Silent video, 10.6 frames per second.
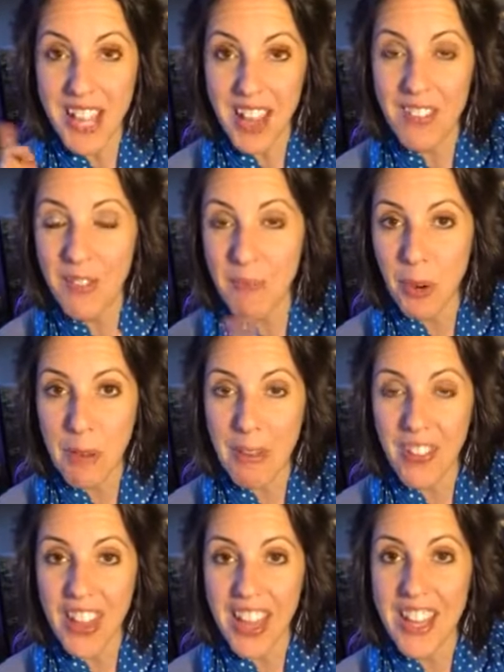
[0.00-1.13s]
I have more
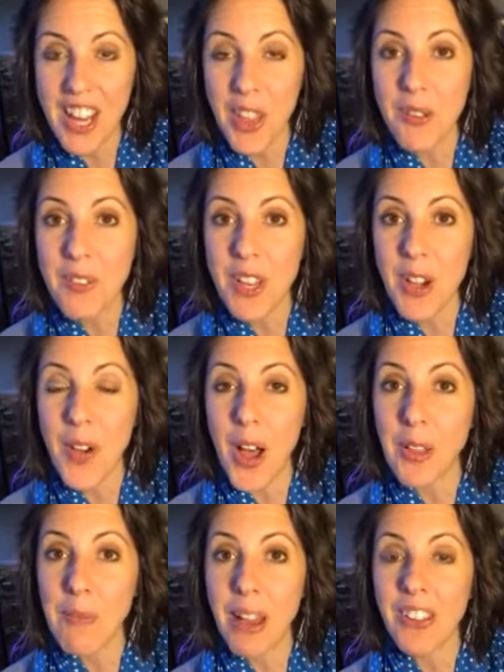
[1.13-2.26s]
about that in another video,
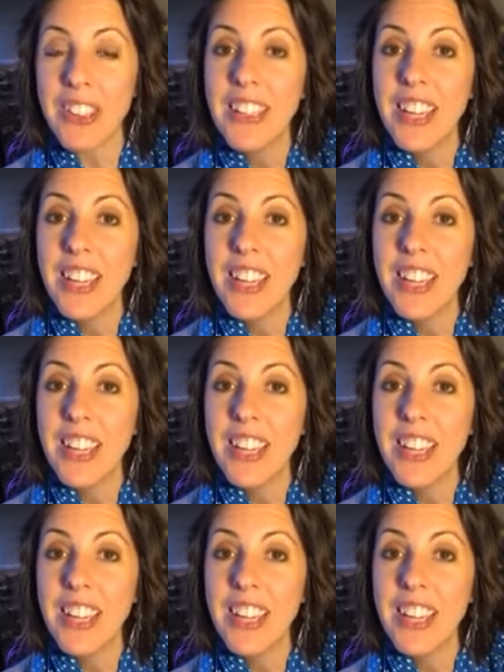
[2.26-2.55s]
all about